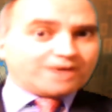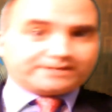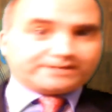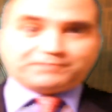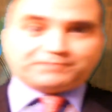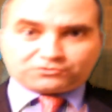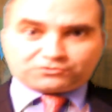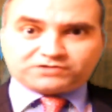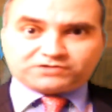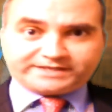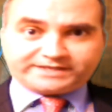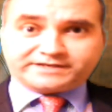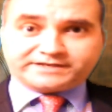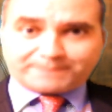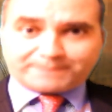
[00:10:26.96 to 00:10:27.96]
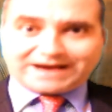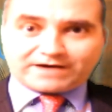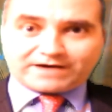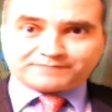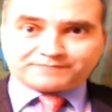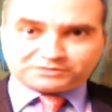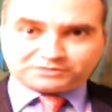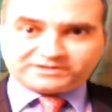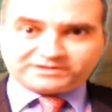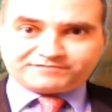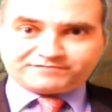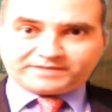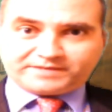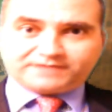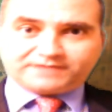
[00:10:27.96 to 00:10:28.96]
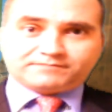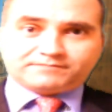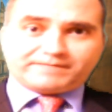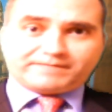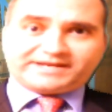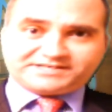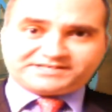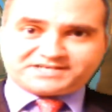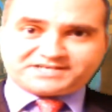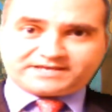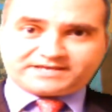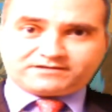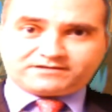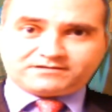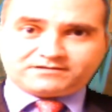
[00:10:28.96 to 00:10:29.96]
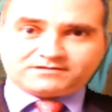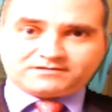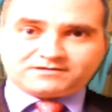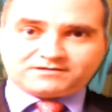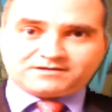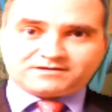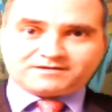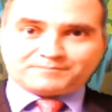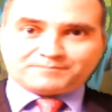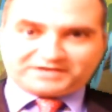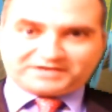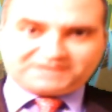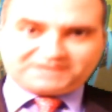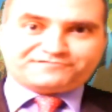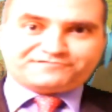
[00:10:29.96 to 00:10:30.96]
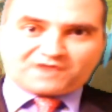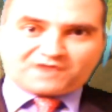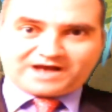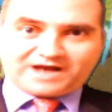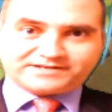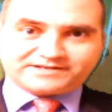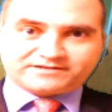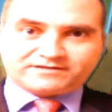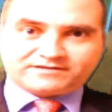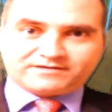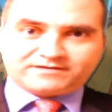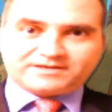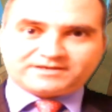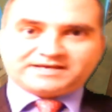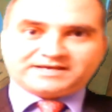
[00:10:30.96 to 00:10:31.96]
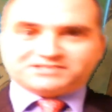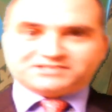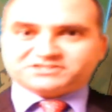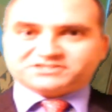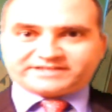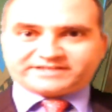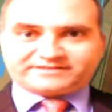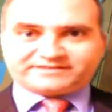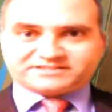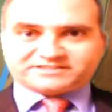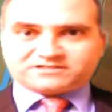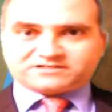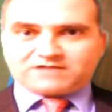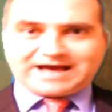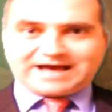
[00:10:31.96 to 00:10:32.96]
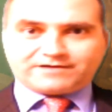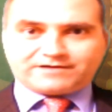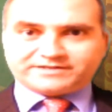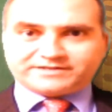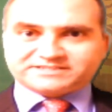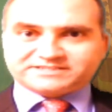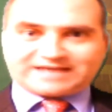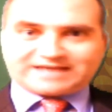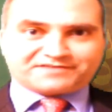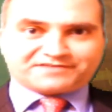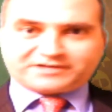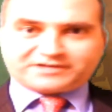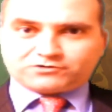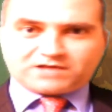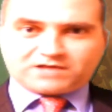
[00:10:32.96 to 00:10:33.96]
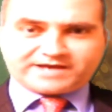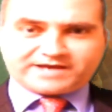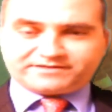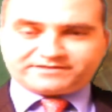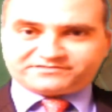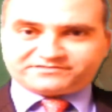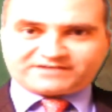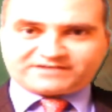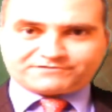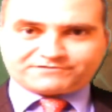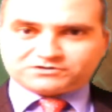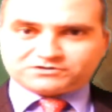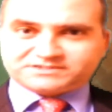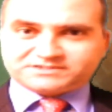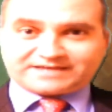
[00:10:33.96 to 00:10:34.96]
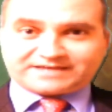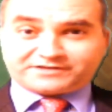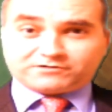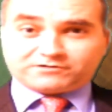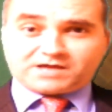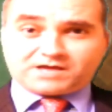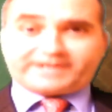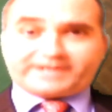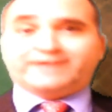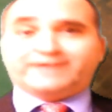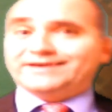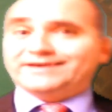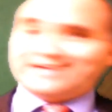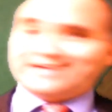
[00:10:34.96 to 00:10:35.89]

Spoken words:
wanted Bill Clinton to bow out, believe me. Many did. But he fought. It's just like this clown in South Carolina, this governor in South Carolina.